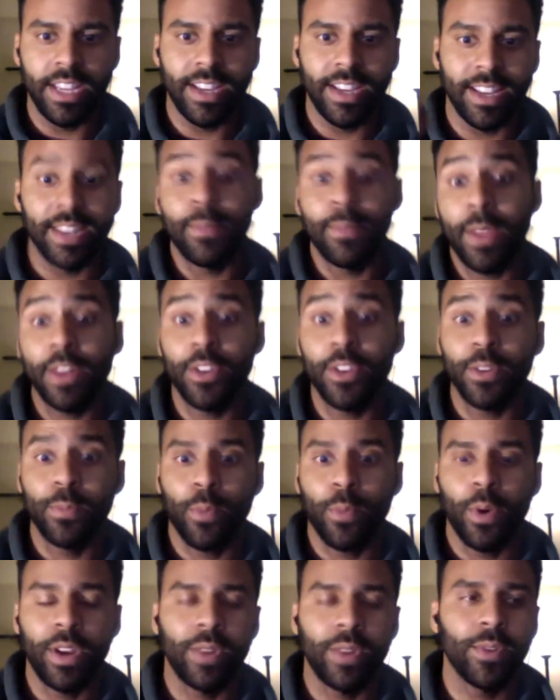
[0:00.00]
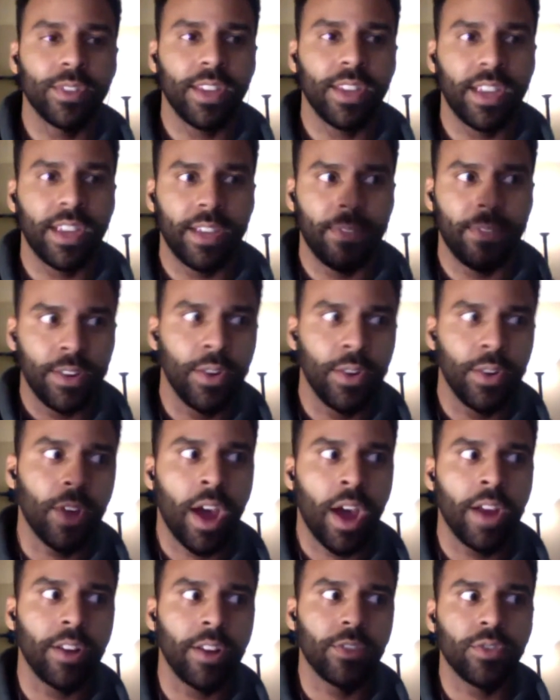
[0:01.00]
and he made a good point. He was like, if you don't know
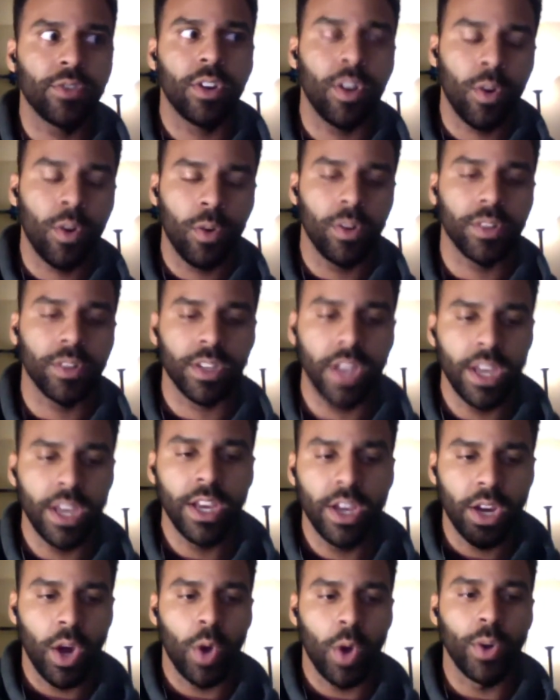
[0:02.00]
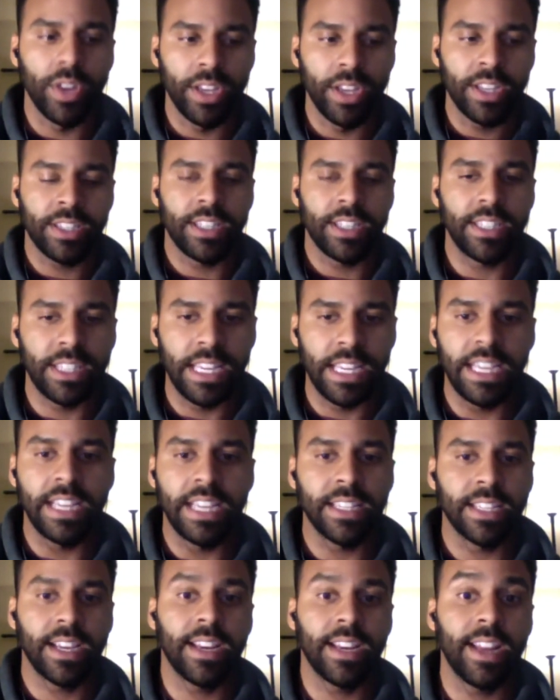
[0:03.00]
how to draw a horse, owning a Cintiq
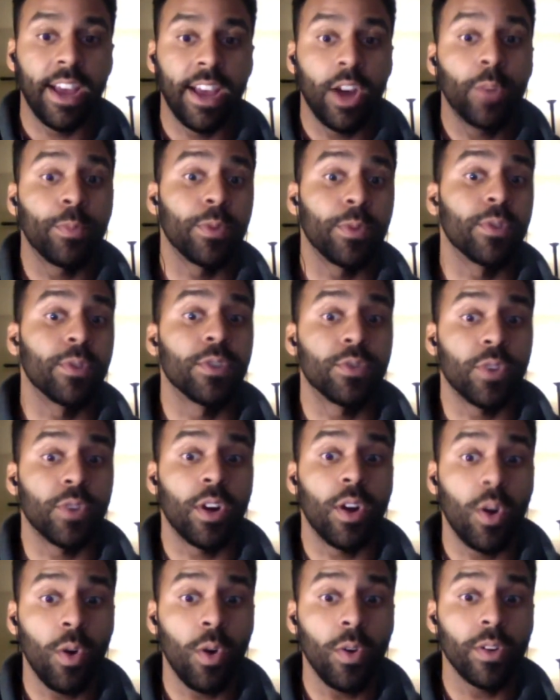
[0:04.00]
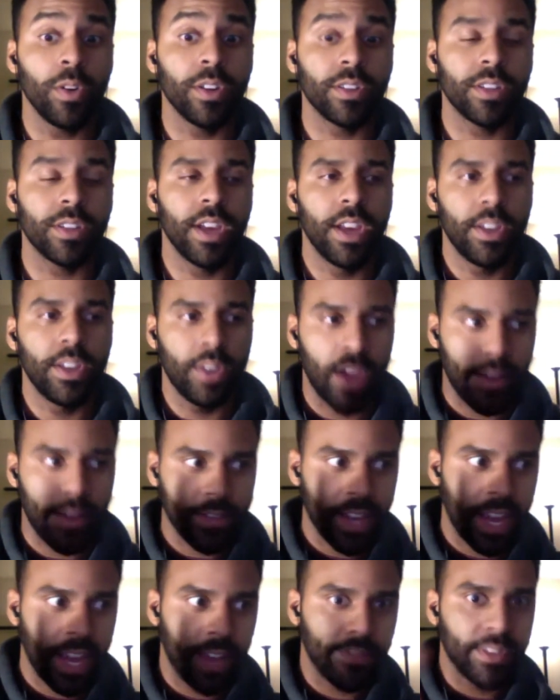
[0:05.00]
isn't going to help you to draw a horse. You have to have the